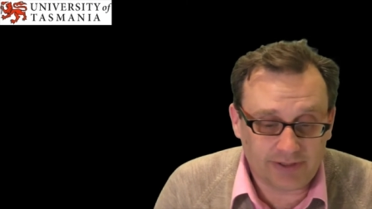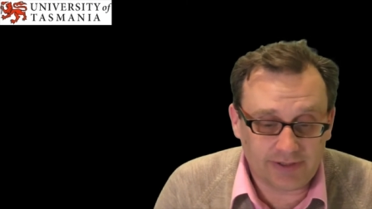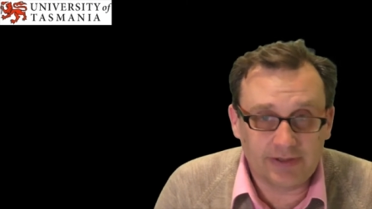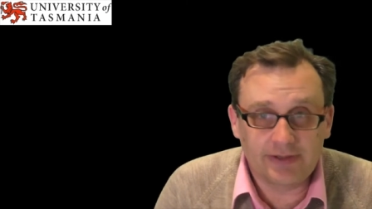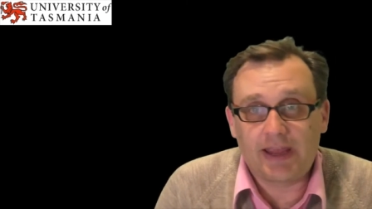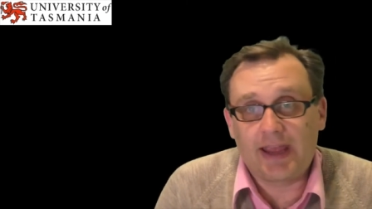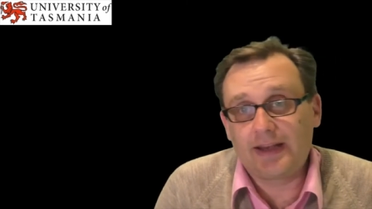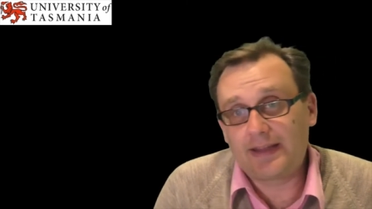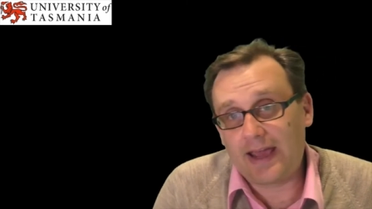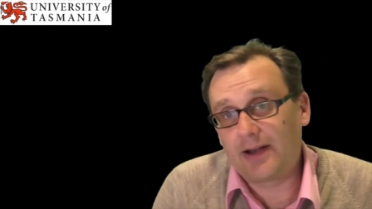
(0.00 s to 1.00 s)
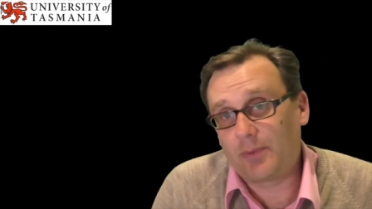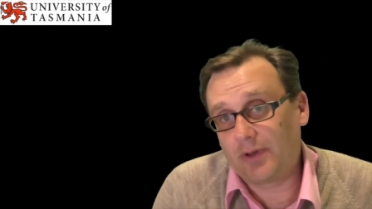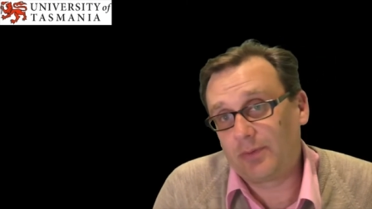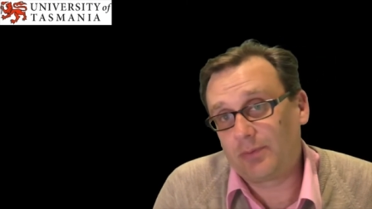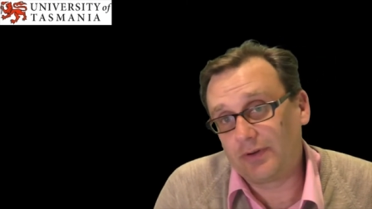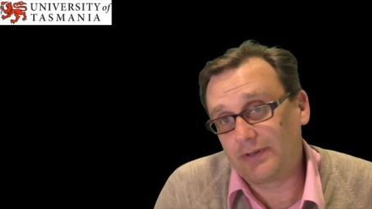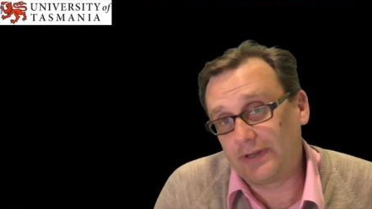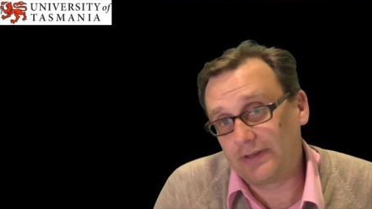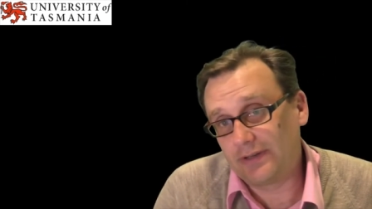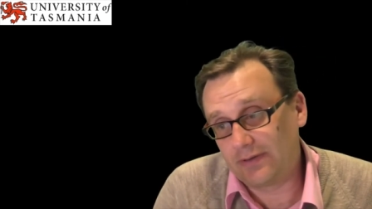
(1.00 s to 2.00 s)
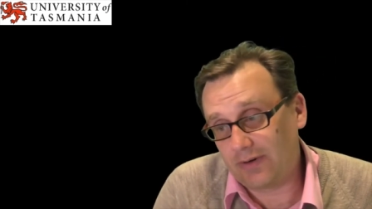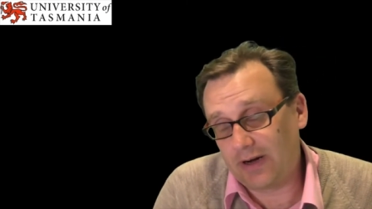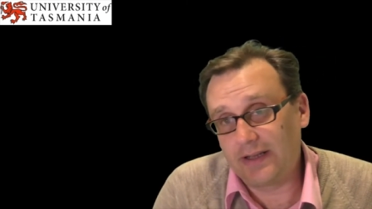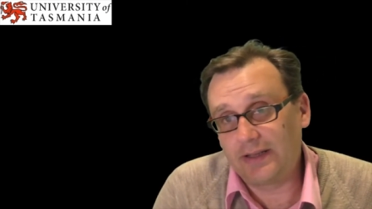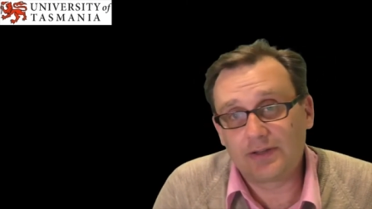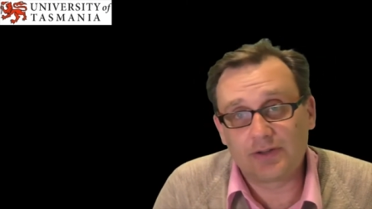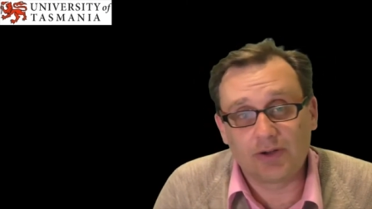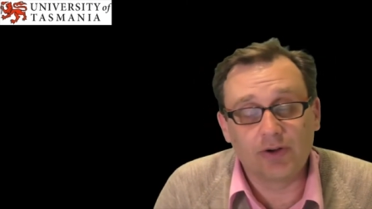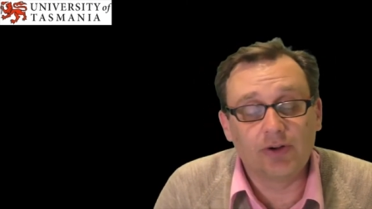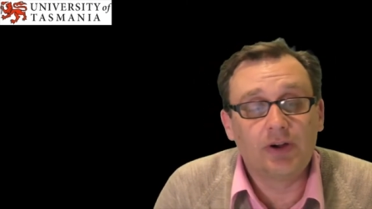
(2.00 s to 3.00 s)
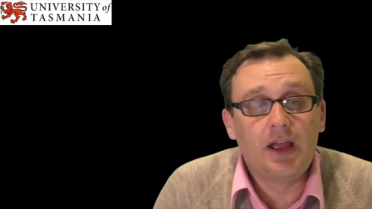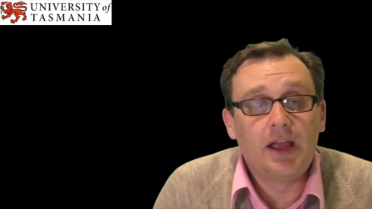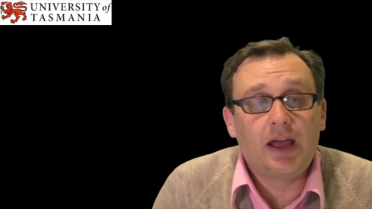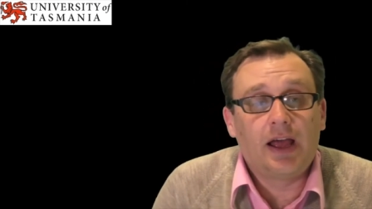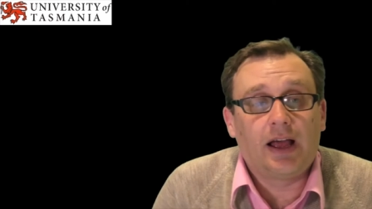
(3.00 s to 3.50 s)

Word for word: processes and catabolic processes, right? So,